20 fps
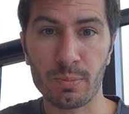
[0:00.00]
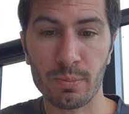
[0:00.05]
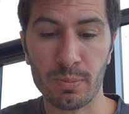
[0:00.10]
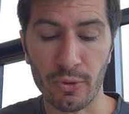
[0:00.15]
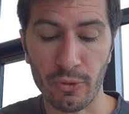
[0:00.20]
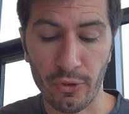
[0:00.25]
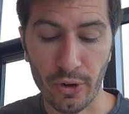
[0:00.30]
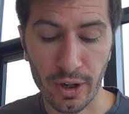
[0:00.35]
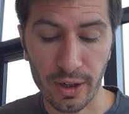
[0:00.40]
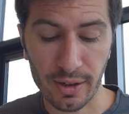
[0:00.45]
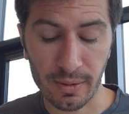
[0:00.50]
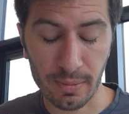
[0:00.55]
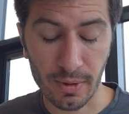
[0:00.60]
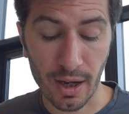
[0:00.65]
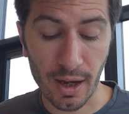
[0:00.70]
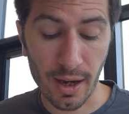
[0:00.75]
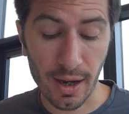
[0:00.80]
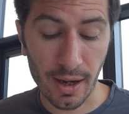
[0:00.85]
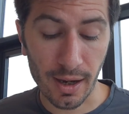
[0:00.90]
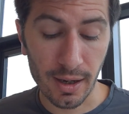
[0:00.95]
provide
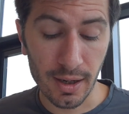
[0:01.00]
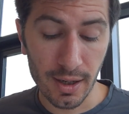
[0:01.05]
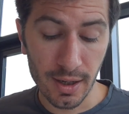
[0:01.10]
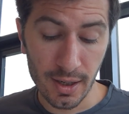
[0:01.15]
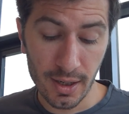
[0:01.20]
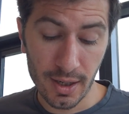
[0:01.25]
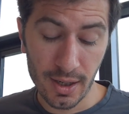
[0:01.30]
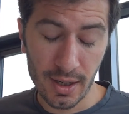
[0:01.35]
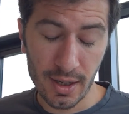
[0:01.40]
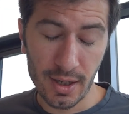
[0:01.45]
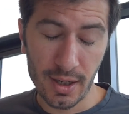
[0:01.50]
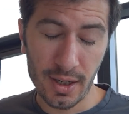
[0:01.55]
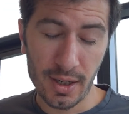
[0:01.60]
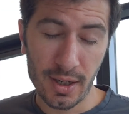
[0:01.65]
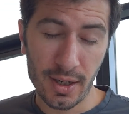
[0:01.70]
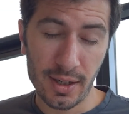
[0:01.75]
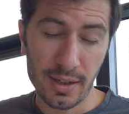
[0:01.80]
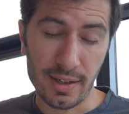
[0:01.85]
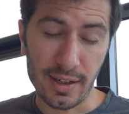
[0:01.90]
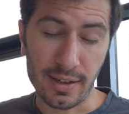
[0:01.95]

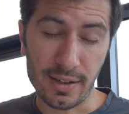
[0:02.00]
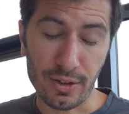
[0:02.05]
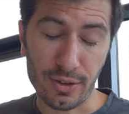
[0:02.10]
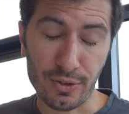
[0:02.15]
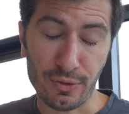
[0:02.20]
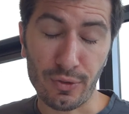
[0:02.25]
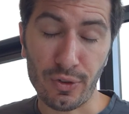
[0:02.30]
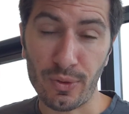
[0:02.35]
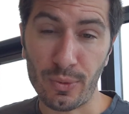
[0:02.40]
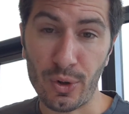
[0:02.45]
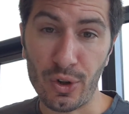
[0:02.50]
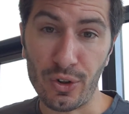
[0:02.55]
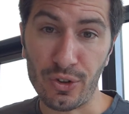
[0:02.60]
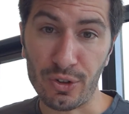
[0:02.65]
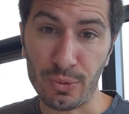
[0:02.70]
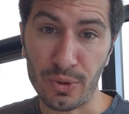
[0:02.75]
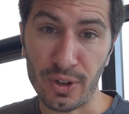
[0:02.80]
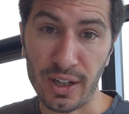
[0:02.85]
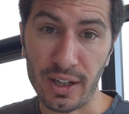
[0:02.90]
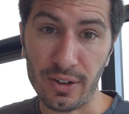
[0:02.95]
details of who
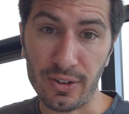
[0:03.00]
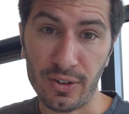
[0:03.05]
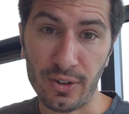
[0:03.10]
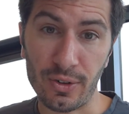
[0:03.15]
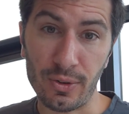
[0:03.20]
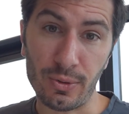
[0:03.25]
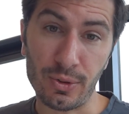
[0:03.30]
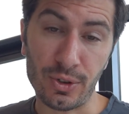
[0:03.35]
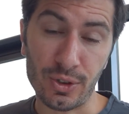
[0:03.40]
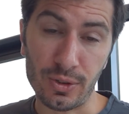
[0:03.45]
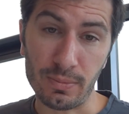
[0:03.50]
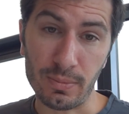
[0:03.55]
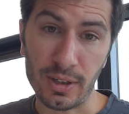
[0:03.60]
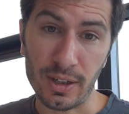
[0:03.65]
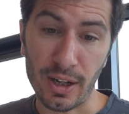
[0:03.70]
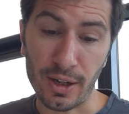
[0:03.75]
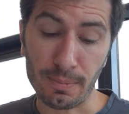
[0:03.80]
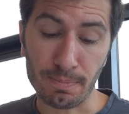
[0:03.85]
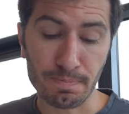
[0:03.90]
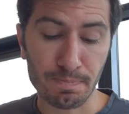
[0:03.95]
someone is who shouldn't be
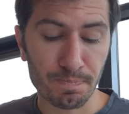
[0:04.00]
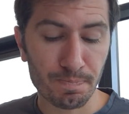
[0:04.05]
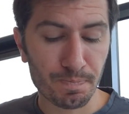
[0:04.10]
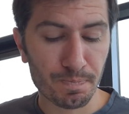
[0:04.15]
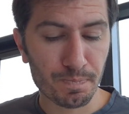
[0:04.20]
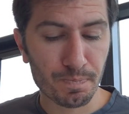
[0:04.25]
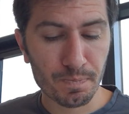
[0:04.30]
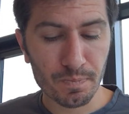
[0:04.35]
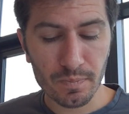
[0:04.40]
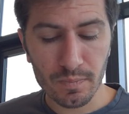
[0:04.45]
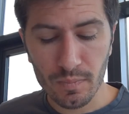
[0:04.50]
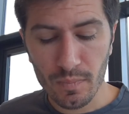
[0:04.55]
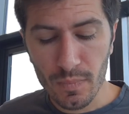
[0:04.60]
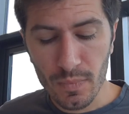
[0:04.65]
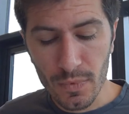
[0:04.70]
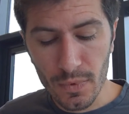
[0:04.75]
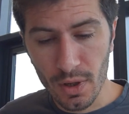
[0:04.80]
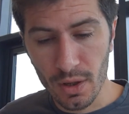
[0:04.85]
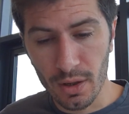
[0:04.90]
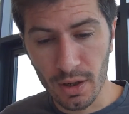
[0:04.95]
known.
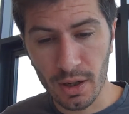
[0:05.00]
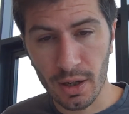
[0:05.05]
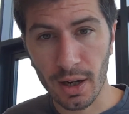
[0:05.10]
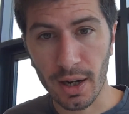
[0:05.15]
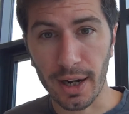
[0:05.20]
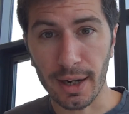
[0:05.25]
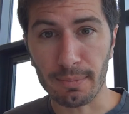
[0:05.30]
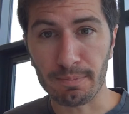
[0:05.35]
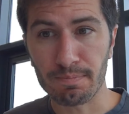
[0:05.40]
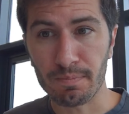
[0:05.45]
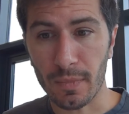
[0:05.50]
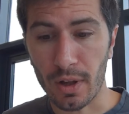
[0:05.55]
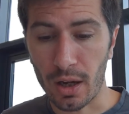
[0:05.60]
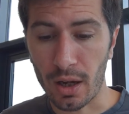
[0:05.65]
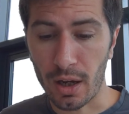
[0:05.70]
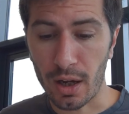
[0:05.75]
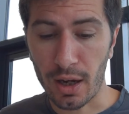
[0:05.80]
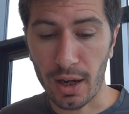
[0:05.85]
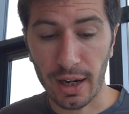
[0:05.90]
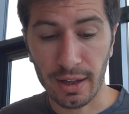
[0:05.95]
Okay,
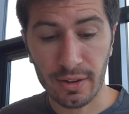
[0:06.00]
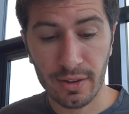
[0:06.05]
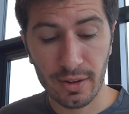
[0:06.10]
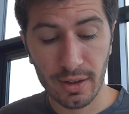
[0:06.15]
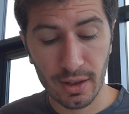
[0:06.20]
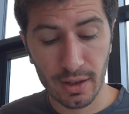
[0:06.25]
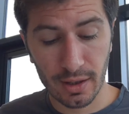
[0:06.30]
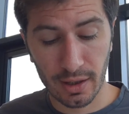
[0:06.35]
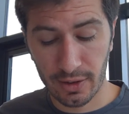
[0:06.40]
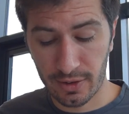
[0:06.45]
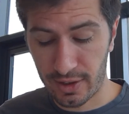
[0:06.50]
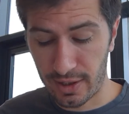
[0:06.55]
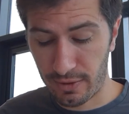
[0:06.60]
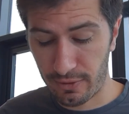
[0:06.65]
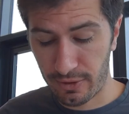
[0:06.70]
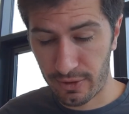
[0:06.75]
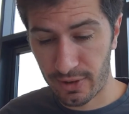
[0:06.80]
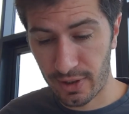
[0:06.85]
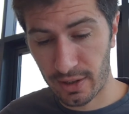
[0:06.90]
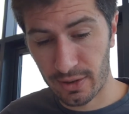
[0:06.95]
I think that's it
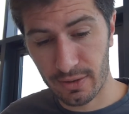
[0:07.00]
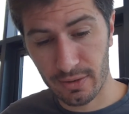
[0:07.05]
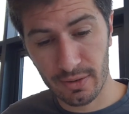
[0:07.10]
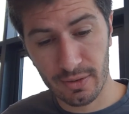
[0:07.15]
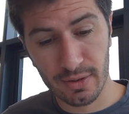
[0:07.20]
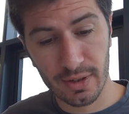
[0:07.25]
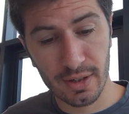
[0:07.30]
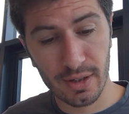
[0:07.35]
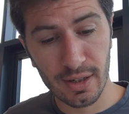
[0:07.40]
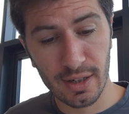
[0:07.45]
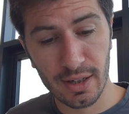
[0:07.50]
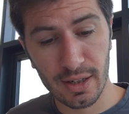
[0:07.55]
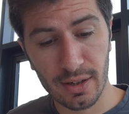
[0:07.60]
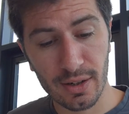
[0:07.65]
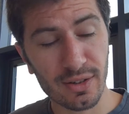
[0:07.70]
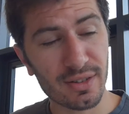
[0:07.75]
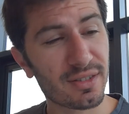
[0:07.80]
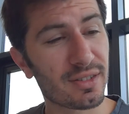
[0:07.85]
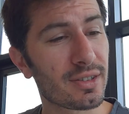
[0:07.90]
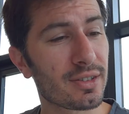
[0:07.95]
for section 3.
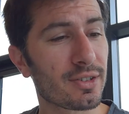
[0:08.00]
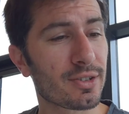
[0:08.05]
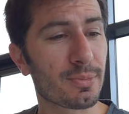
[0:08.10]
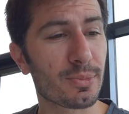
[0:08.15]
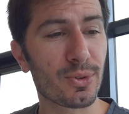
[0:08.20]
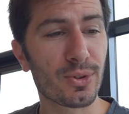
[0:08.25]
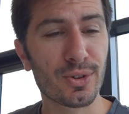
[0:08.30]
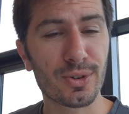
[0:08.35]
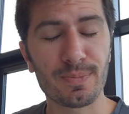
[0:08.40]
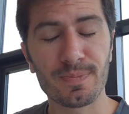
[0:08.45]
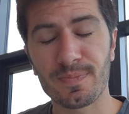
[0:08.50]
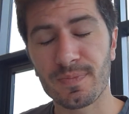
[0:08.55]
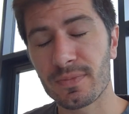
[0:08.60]
Oh, no, there's more.